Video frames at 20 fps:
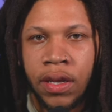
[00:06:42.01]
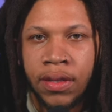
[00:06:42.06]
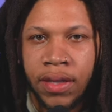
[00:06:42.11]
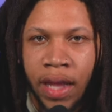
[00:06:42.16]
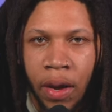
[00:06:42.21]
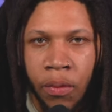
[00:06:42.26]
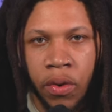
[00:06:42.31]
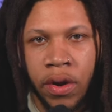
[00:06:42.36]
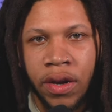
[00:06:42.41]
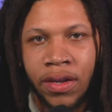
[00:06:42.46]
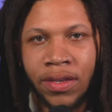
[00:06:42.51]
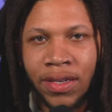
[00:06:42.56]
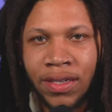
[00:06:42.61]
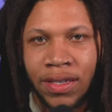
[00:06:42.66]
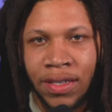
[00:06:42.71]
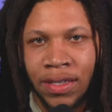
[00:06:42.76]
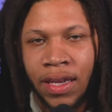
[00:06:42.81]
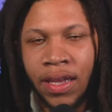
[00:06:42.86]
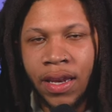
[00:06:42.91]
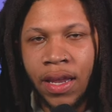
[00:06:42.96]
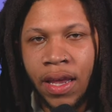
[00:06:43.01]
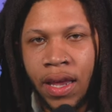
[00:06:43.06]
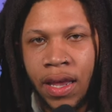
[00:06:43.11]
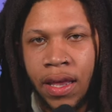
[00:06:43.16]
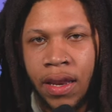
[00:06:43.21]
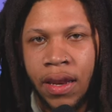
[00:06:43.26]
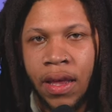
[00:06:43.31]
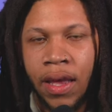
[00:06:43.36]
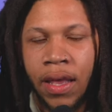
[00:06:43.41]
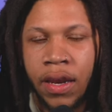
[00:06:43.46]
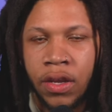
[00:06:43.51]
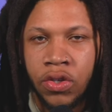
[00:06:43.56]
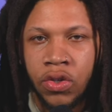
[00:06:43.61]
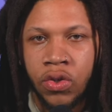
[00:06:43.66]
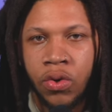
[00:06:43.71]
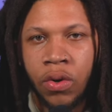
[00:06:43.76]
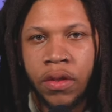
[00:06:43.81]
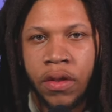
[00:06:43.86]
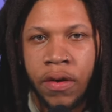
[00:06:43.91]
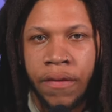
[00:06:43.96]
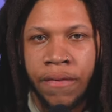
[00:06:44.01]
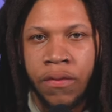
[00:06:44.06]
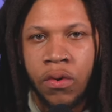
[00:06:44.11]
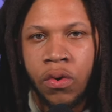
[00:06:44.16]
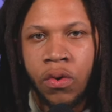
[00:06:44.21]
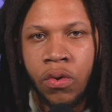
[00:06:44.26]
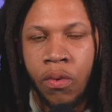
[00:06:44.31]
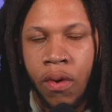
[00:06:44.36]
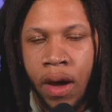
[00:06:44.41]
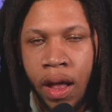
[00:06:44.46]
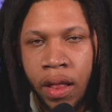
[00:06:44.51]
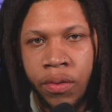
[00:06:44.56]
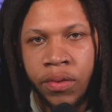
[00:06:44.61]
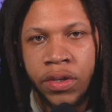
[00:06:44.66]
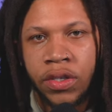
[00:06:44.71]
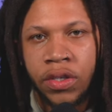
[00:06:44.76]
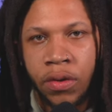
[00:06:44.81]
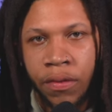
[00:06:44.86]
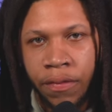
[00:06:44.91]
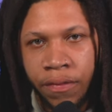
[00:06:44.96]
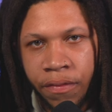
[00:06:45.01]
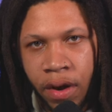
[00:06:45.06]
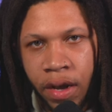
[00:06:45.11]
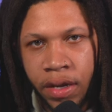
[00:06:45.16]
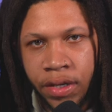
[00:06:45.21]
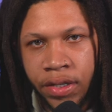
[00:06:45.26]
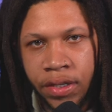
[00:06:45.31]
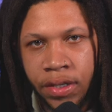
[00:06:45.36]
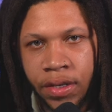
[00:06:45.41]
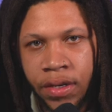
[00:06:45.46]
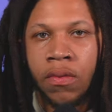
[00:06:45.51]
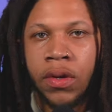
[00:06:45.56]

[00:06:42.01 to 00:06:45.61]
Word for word: that wanted to sit in and enjoy their food while it was still fresh,